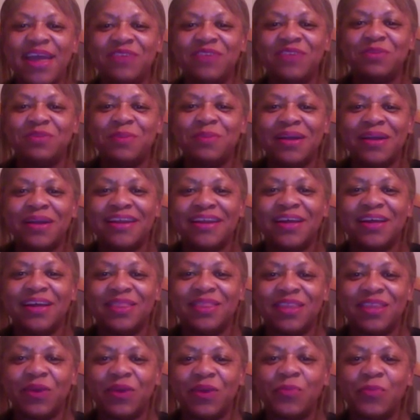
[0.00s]
everybody
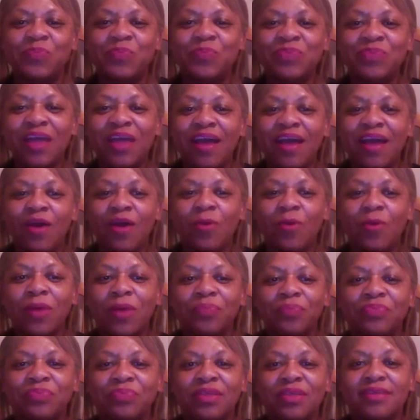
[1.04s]
out there.
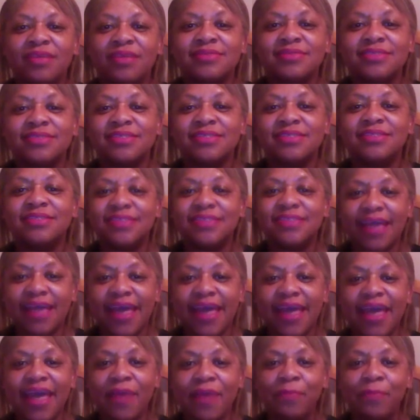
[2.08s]
Well,
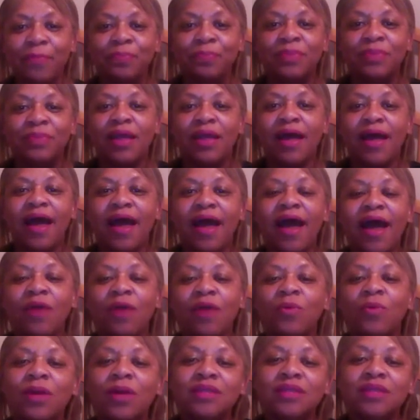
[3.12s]
today I
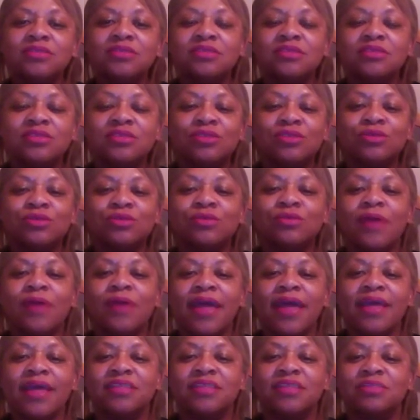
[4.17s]
wanted to do
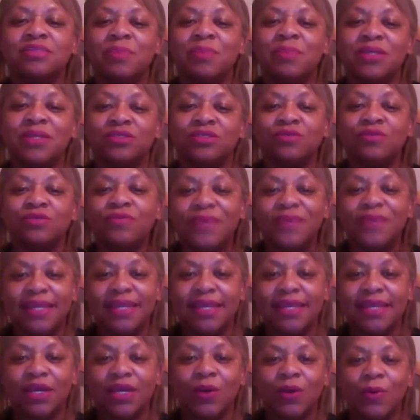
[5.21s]
a special
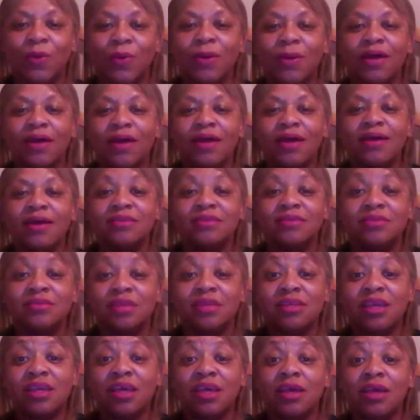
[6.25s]
video to
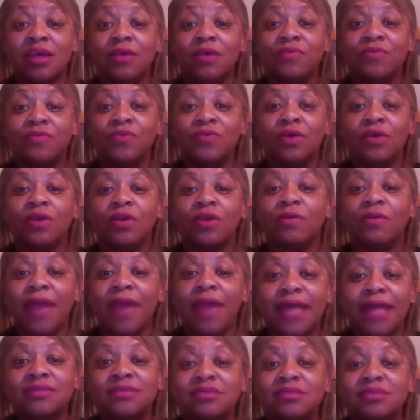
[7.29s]
give
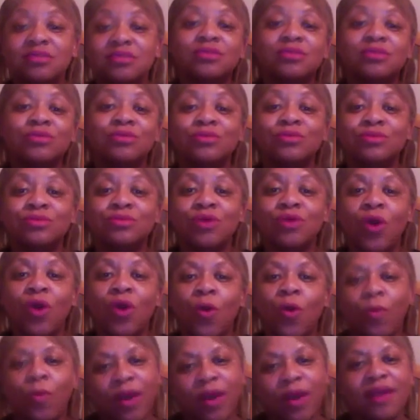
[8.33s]
gratitude
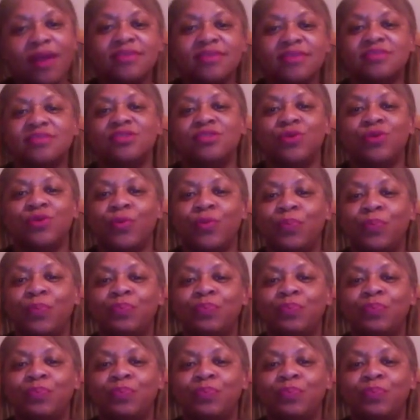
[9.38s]
where it is due.